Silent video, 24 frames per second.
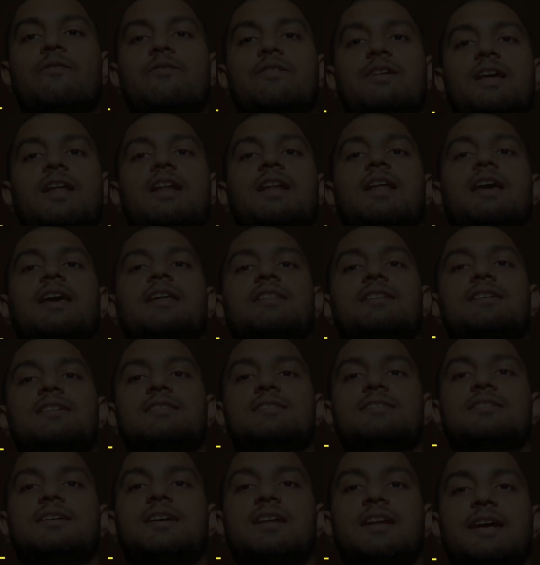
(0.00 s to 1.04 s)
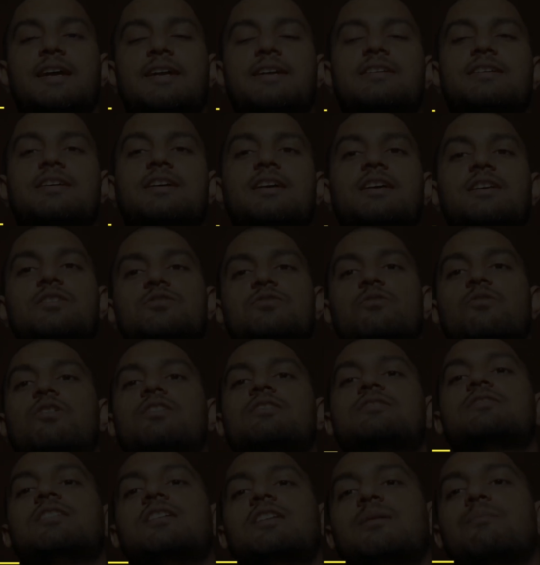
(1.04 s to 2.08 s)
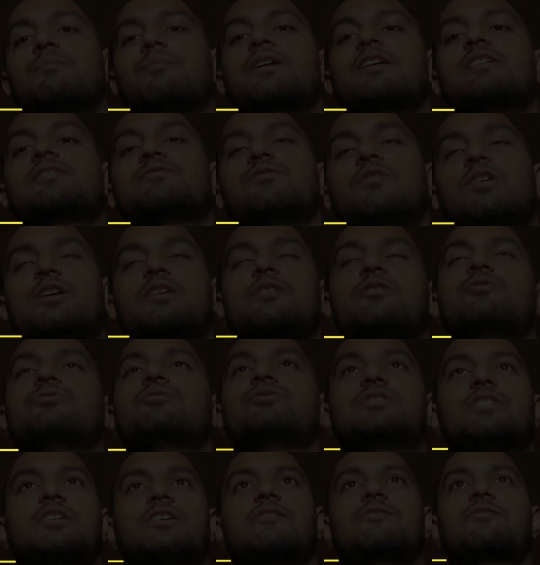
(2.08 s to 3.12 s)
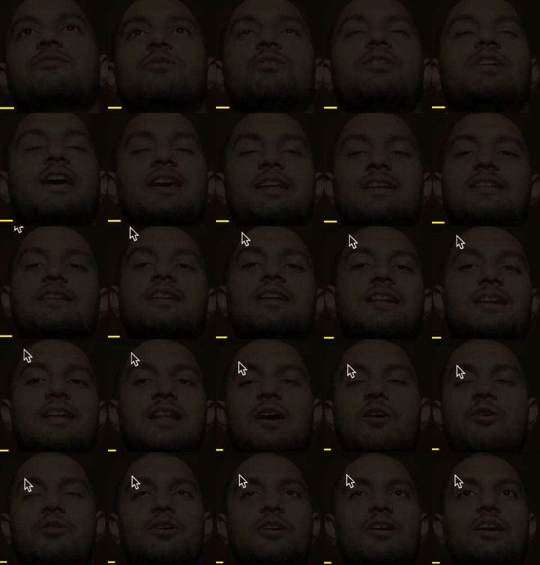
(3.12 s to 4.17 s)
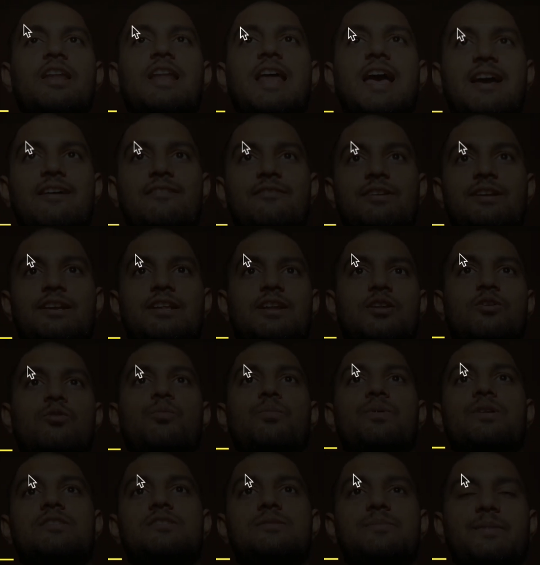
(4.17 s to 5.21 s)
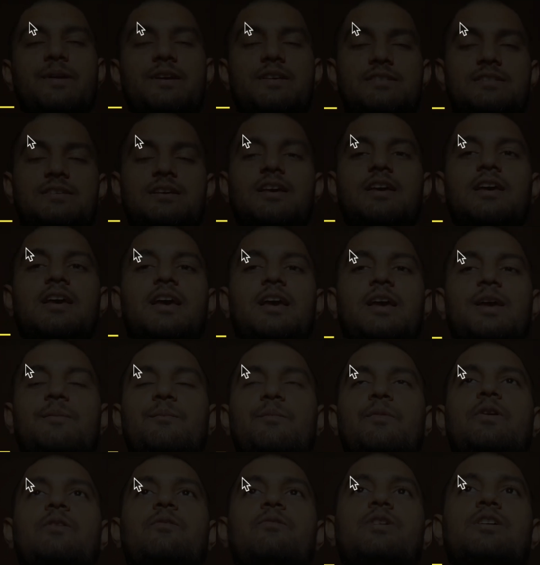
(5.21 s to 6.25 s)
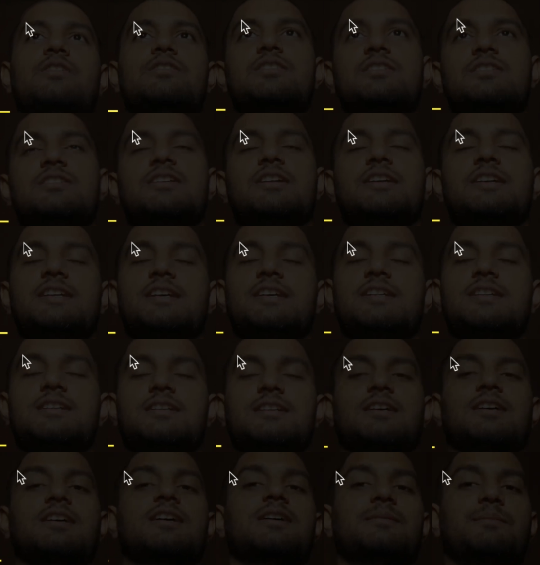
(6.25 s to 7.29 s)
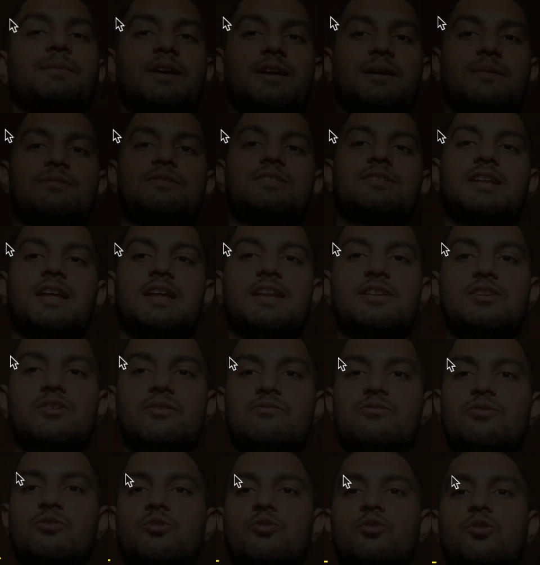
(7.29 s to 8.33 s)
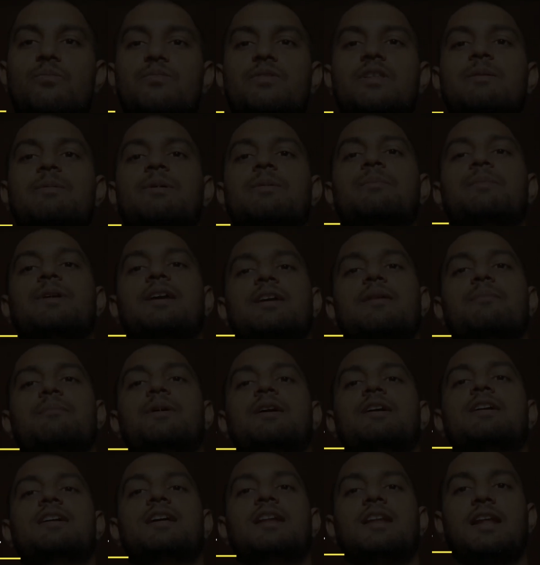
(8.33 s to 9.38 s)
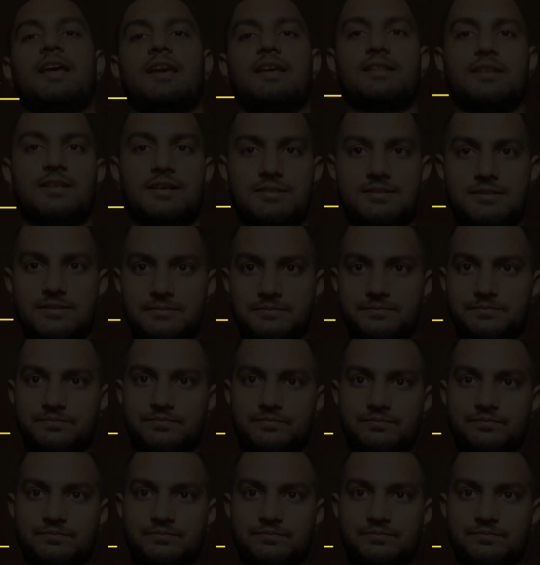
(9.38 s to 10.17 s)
of 10 like this, right? So once the number is 1, 2, 3, 4, 9, till now you can have it in open space. But once it's written becomes 10, you have to group them and make a bundle like this,